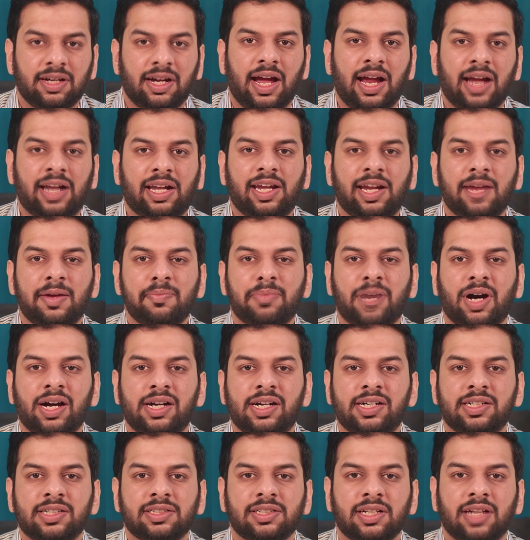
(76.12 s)
active
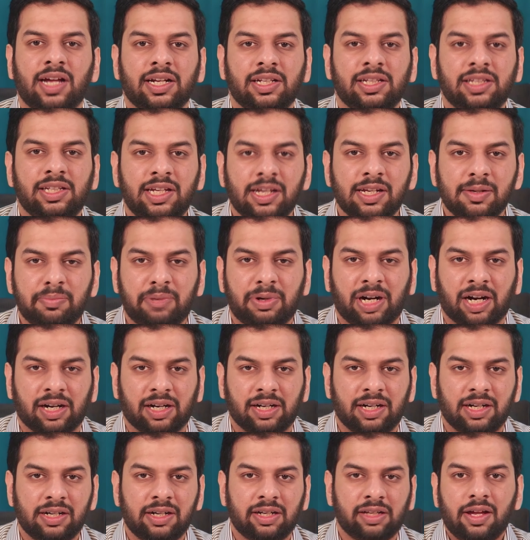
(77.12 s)
buyers, and deal
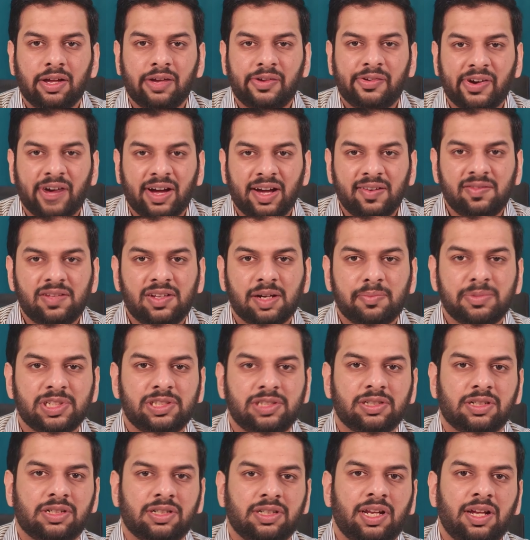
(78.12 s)
partners drive the
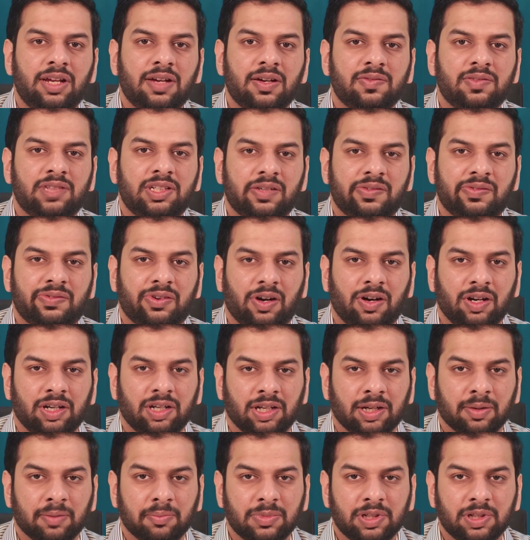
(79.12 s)
majority of their volume.